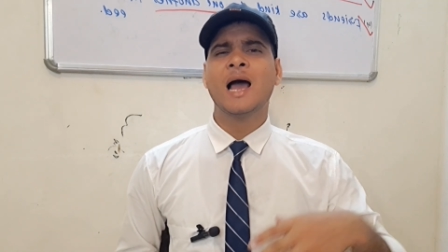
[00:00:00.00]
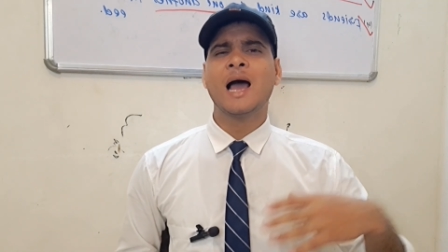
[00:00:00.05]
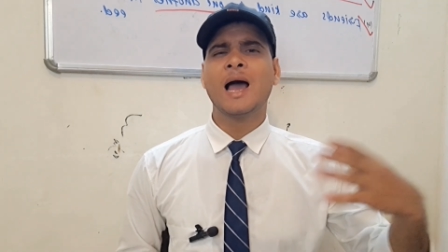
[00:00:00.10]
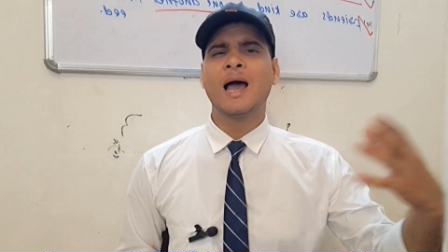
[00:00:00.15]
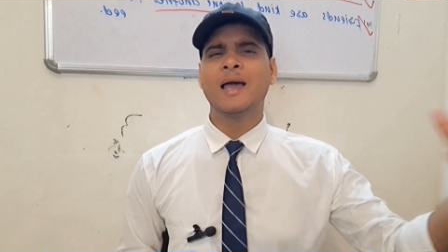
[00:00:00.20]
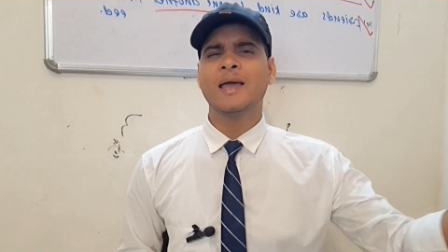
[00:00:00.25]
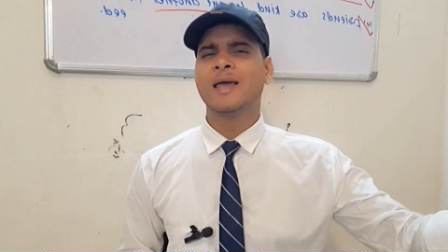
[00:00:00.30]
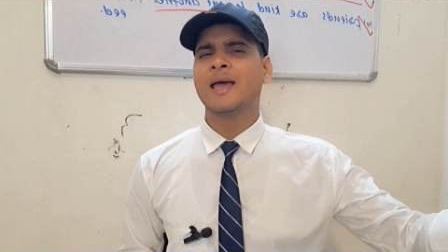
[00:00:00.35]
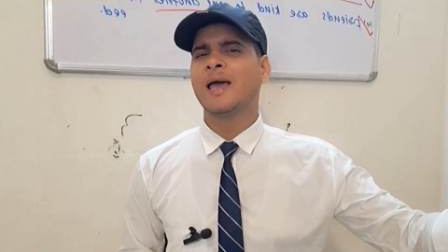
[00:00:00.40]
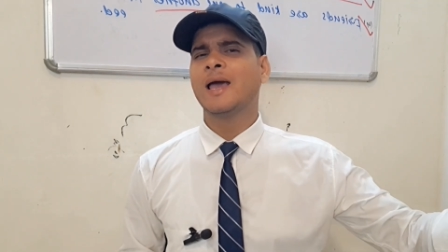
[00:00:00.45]

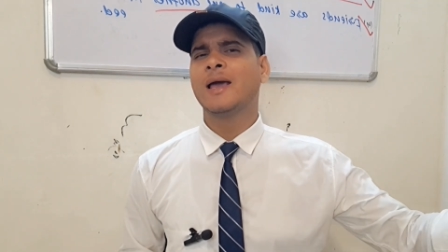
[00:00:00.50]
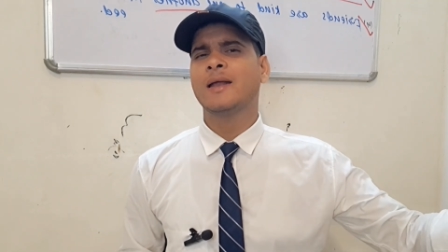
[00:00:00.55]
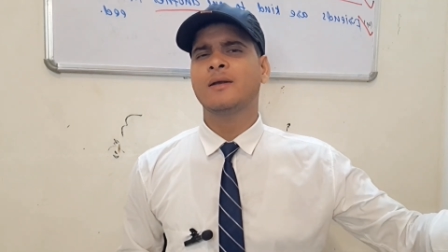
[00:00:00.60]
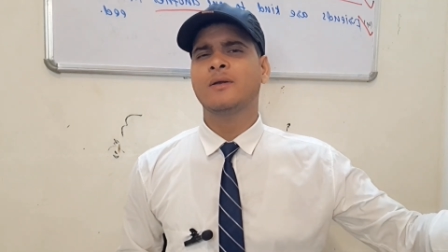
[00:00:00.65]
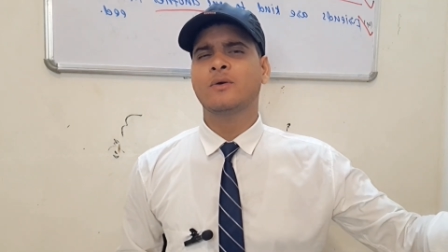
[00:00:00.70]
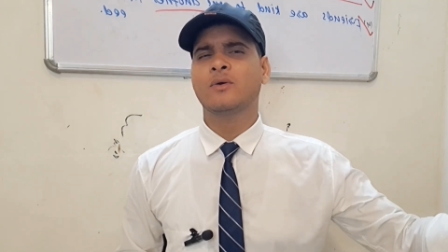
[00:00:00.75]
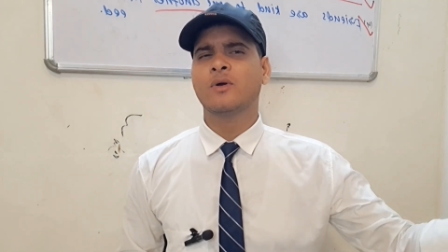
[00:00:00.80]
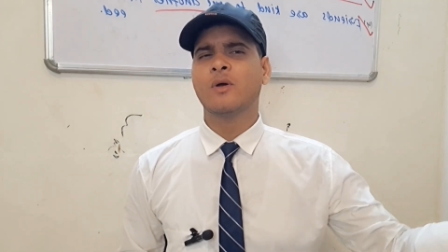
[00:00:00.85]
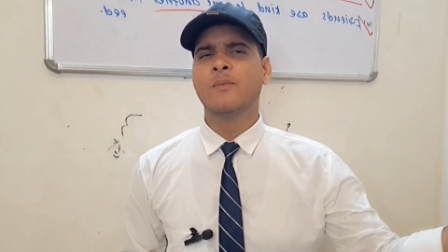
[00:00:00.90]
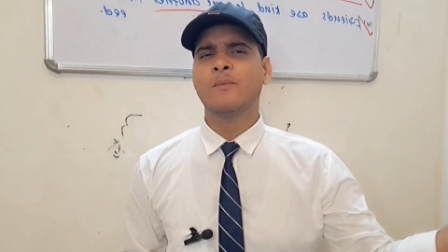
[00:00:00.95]
I had
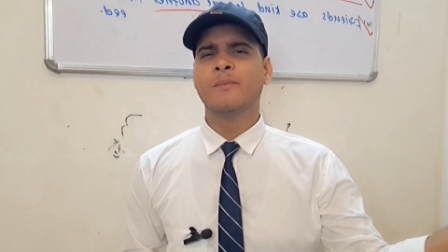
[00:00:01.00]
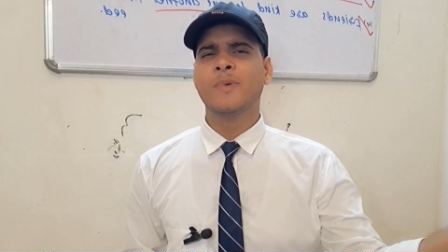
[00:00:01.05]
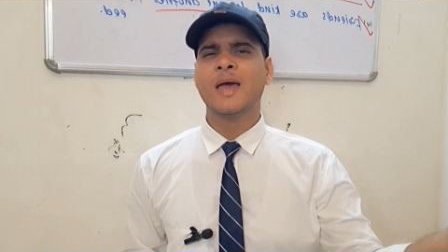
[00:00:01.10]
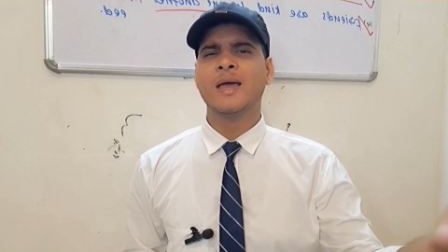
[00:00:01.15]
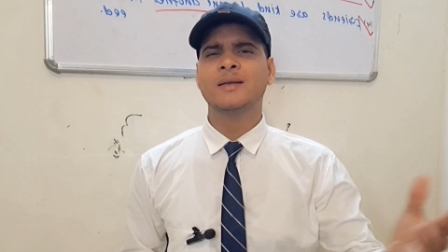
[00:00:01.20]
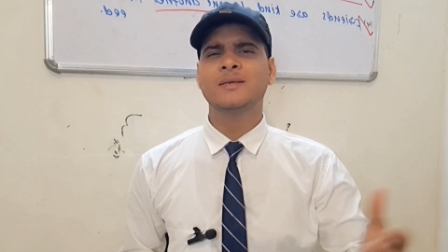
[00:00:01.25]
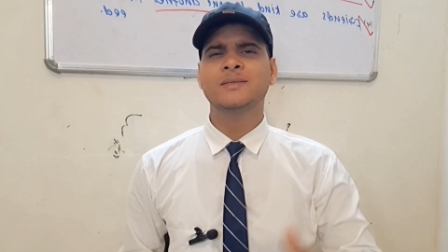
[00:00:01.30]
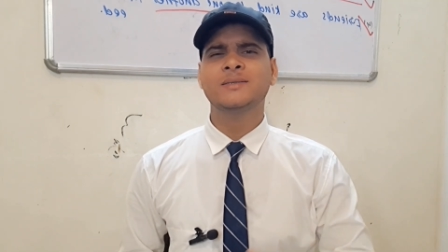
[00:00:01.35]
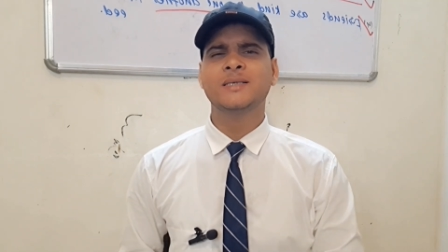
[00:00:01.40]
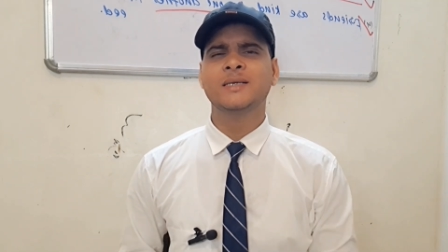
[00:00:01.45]
a
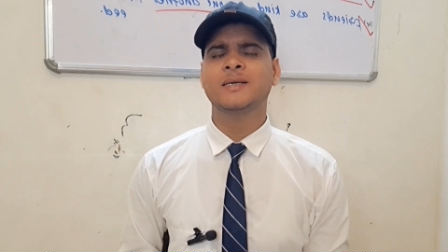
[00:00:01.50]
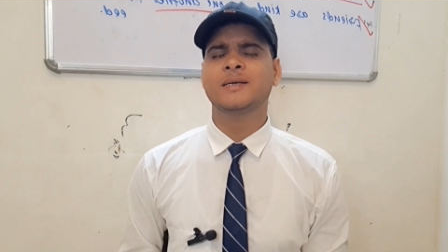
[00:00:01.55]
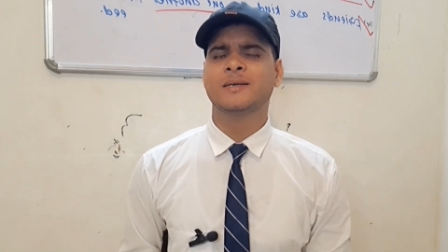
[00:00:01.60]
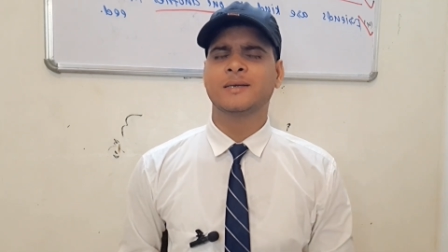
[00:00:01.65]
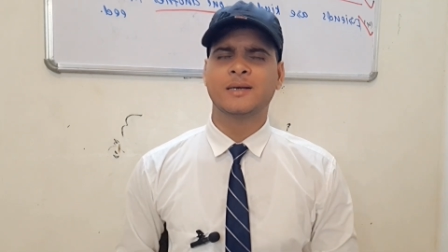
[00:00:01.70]
romantic